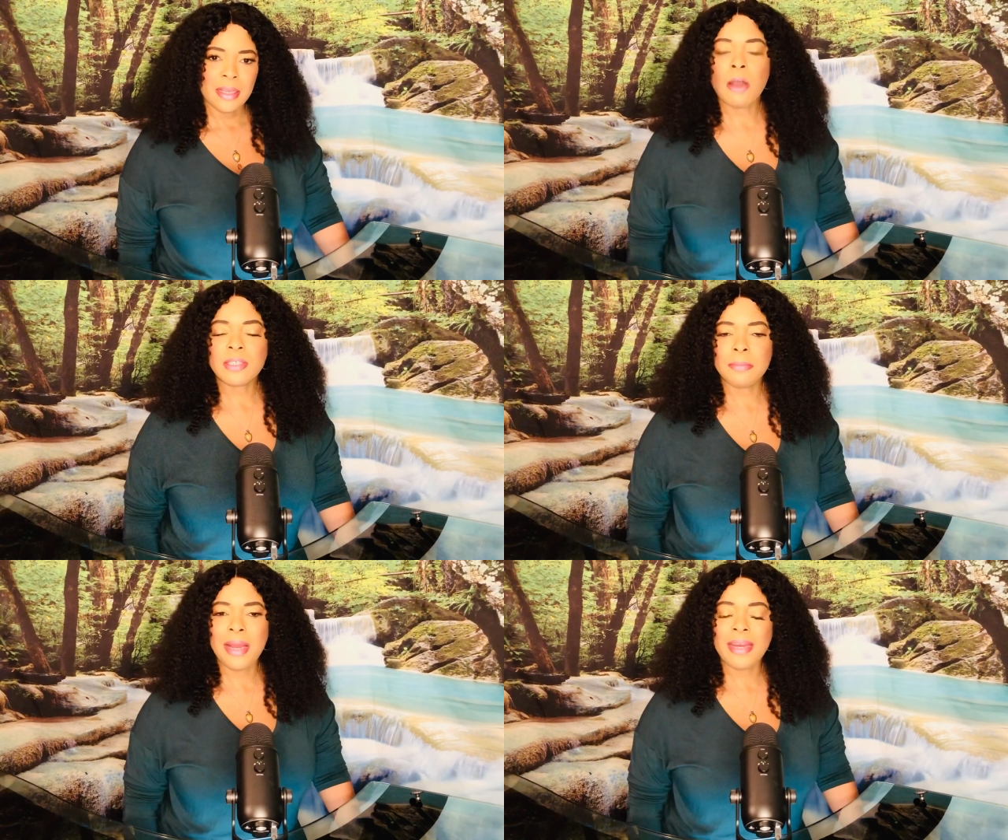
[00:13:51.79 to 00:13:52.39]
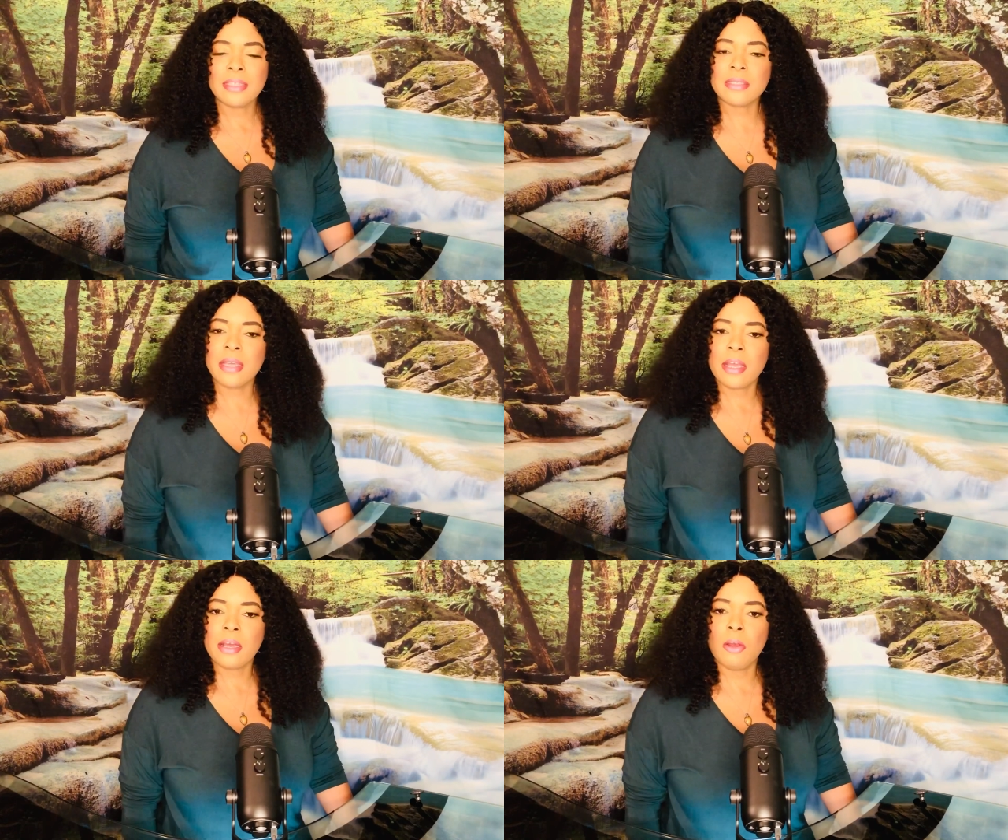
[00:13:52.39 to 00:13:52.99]
Outer planets
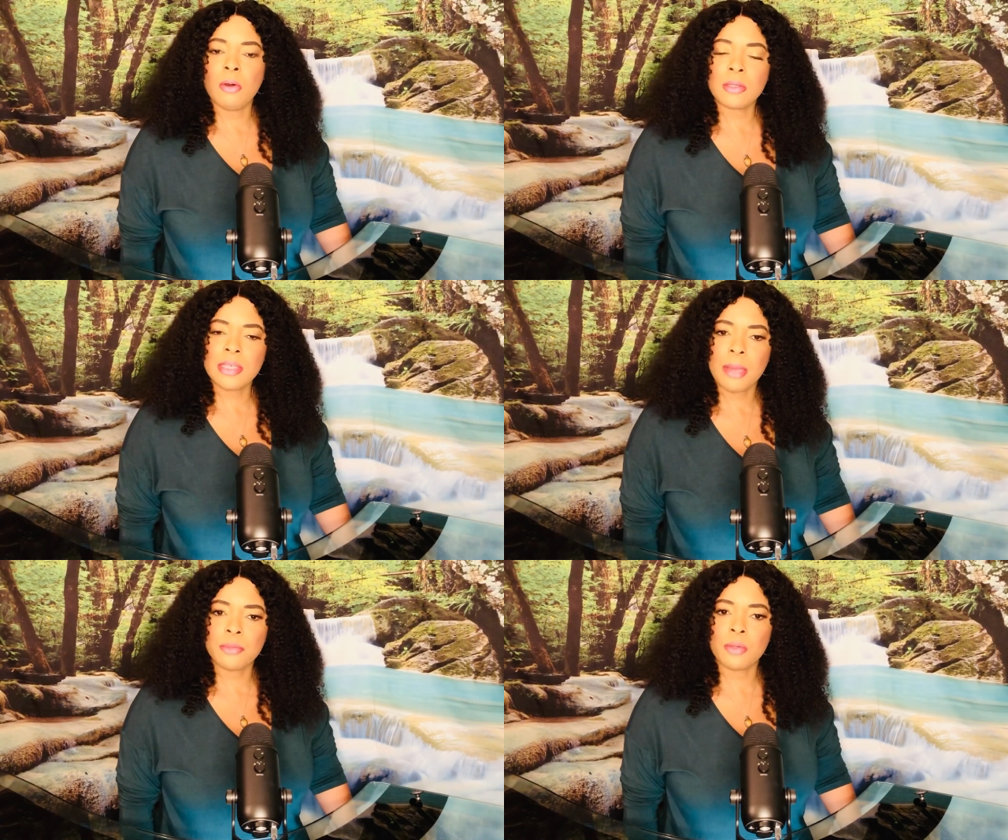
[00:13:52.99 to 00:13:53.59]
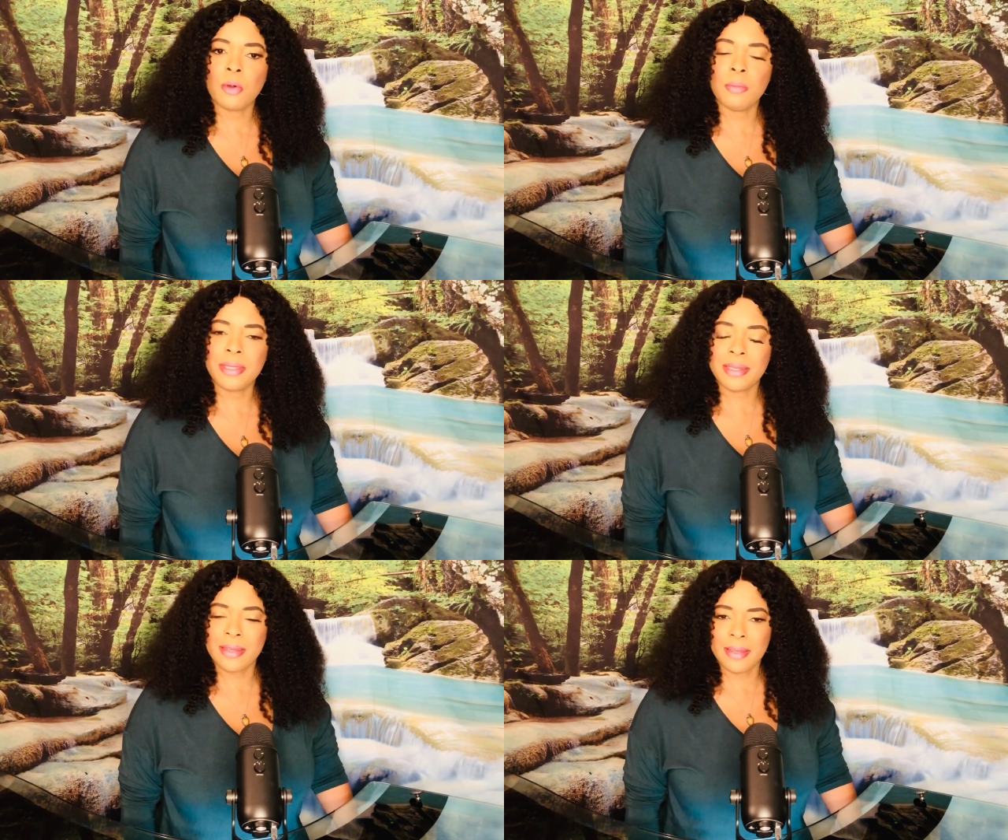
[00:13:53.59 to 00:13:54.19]
take a long time to
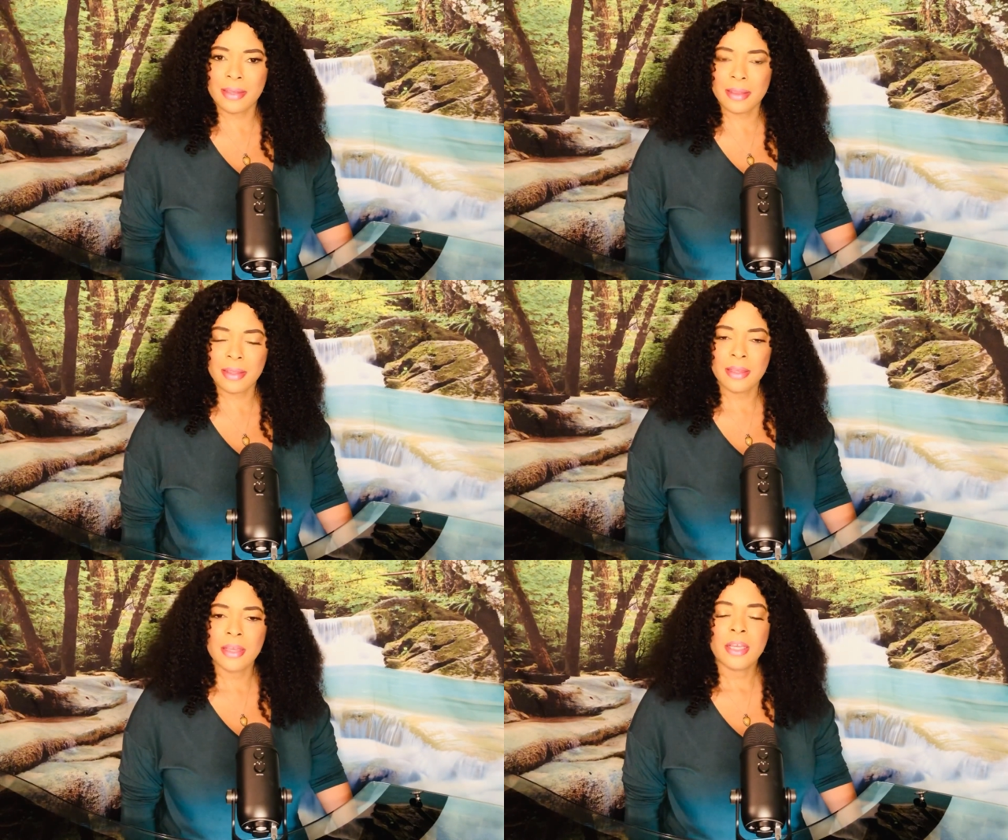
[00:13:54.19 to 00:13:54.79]
orbit the Earth.